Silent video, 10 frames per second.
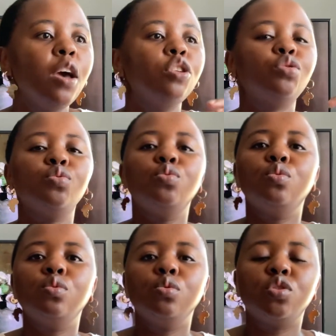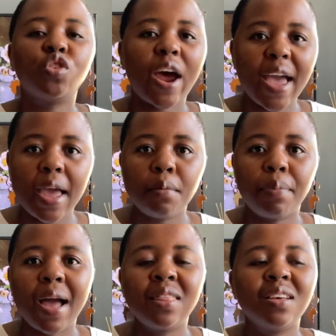to try and
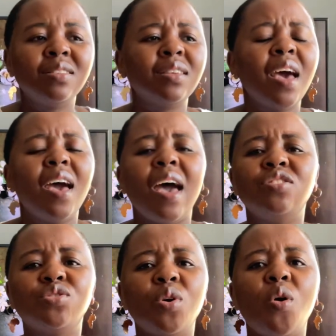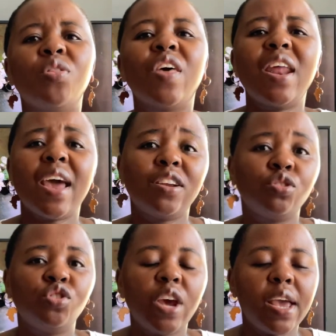buy this. And so that had to
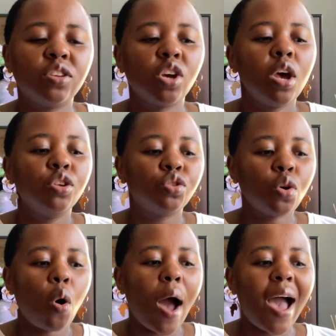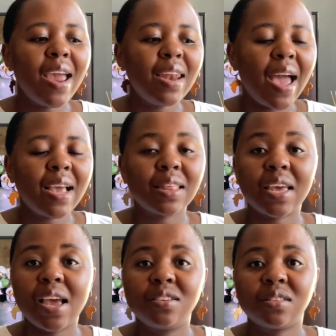change. So I like the
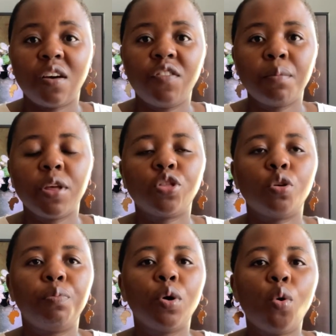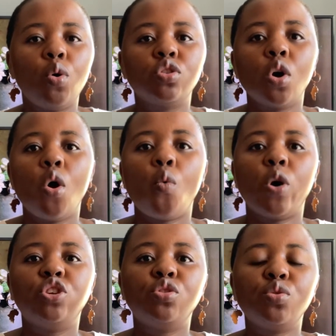cash stuffing method because
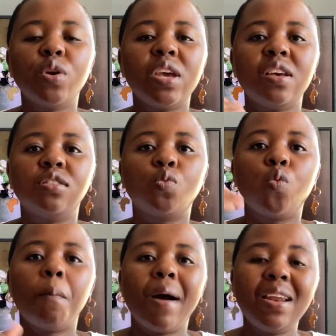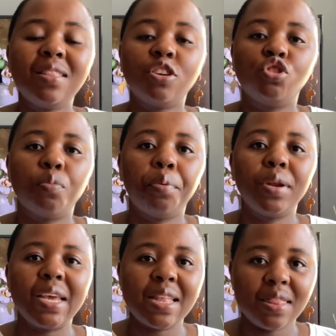what you do is the money that you
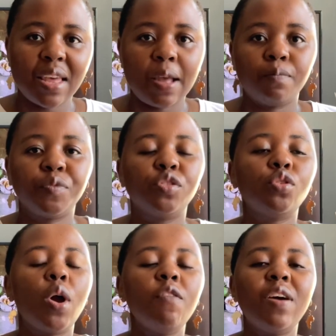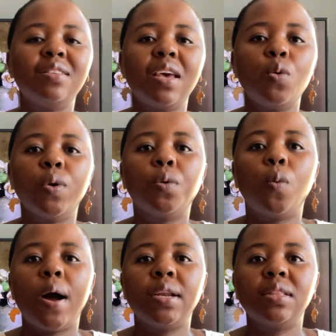put in there. So if I say week
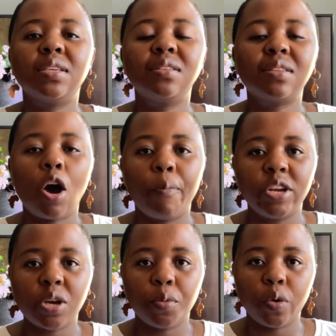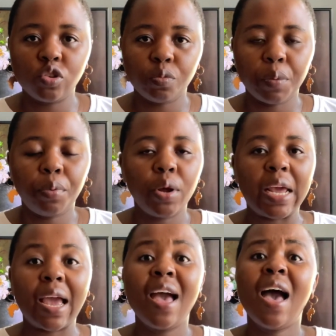1, this is how much I'm going to be
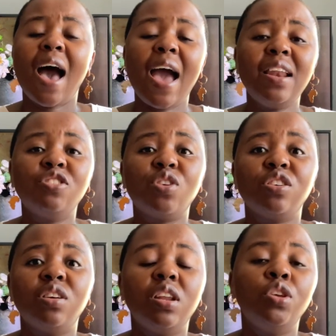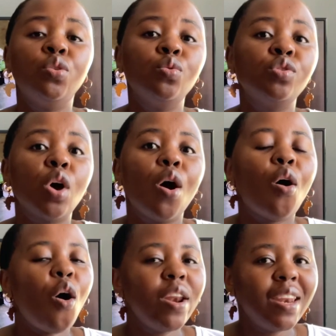putting, I need to actually use
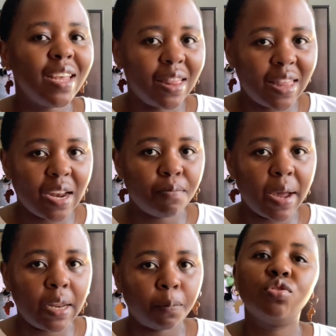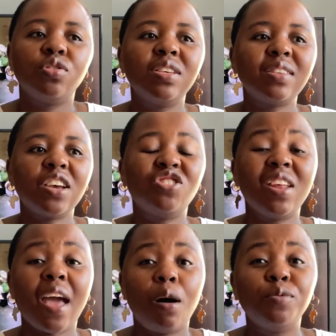only that money. This actually
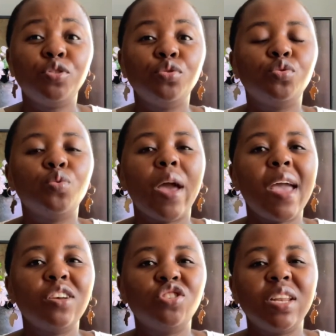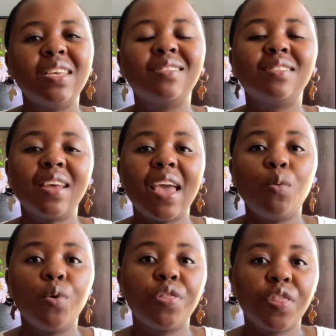helps you to actually stay
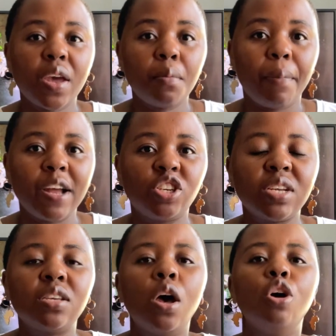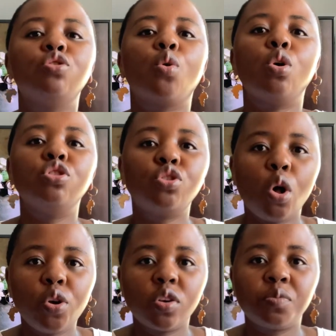within budget, to
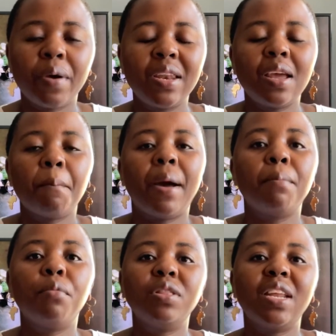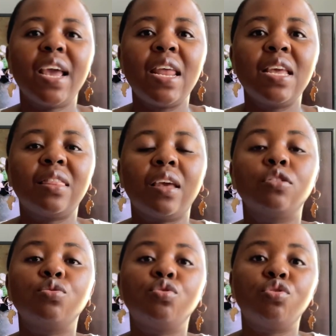control your spending, but more than anything,
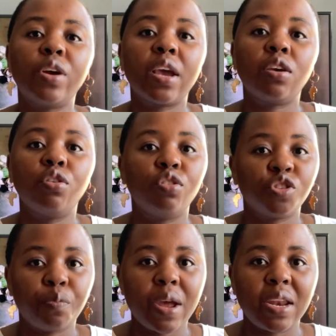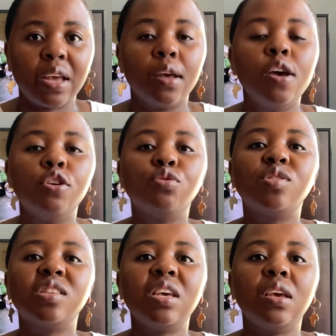to track your spending, to
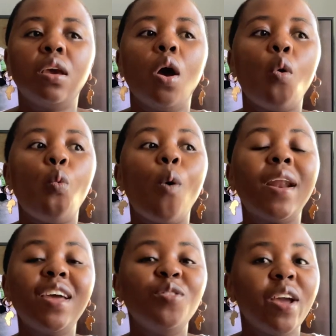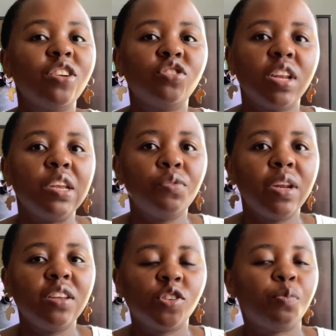see what are you actually
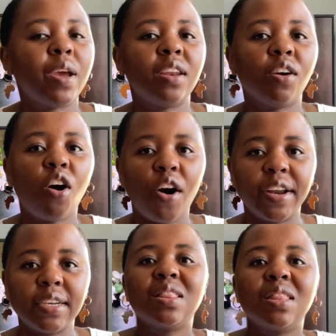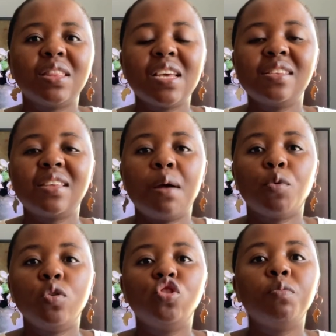really spending on. The things that I'm
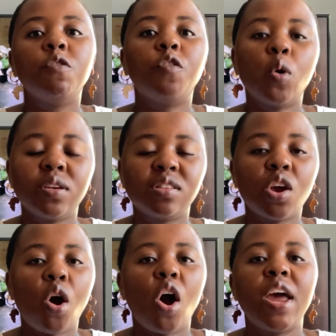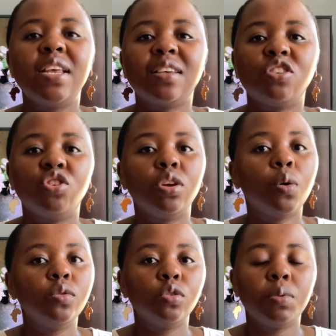going to be focusing on is actually
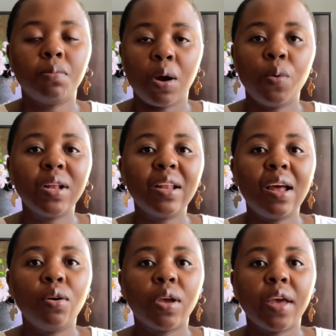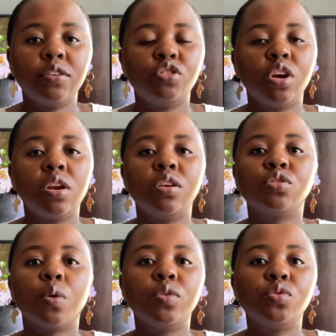going to be my weekly allocation, is
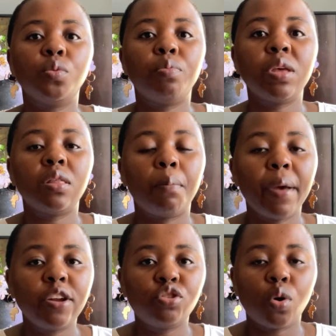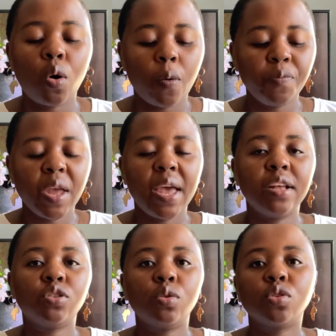going to be the petrol,
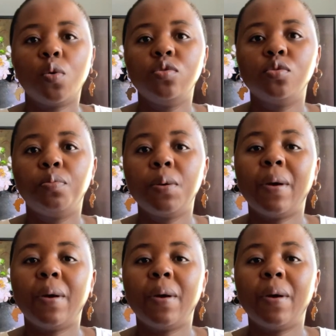it's also going to be my